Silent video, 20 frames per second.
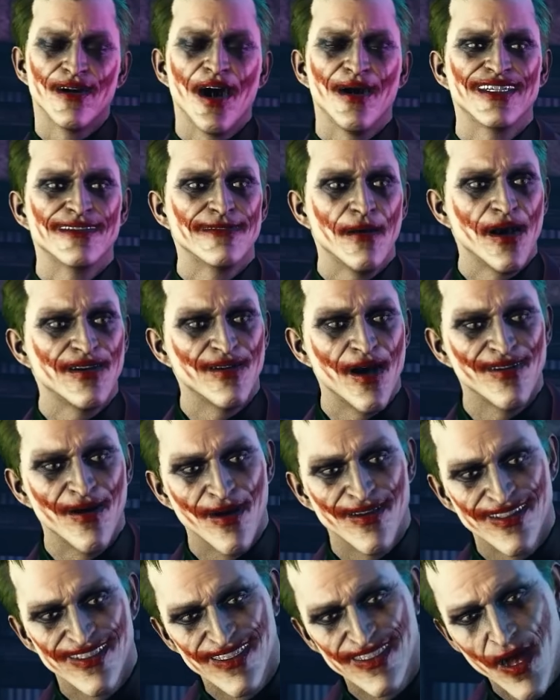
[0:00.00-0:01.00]
Batman, I,
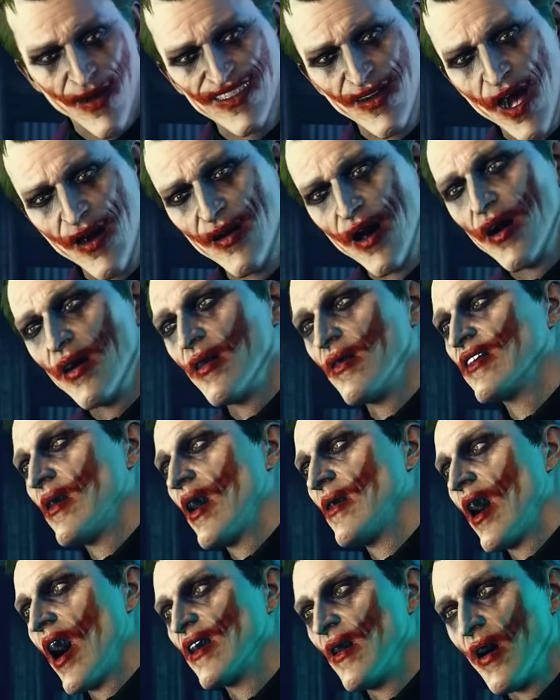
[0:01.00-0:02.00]
I, I caught a I
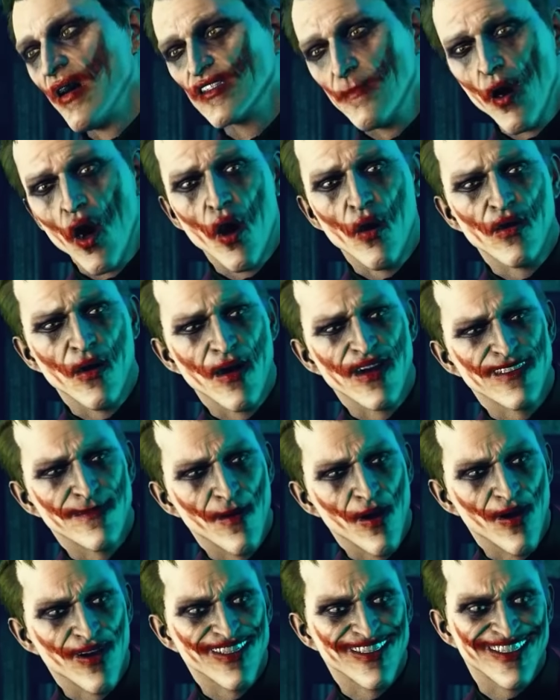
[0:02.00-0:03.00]
caught a little Pokemon.
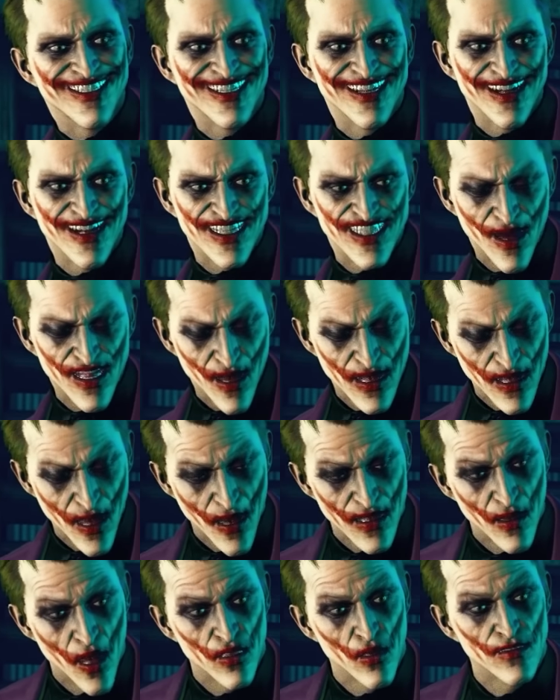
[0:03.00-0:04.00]
Uh, do you want to know
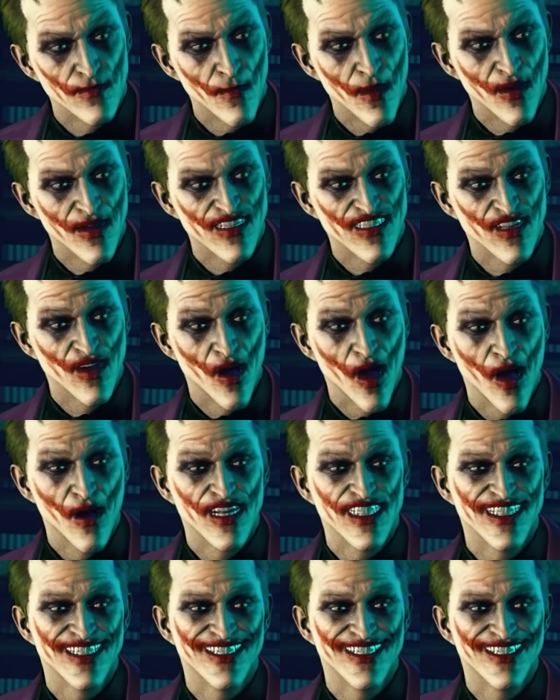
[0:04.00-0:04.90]
what Pokemon I caught?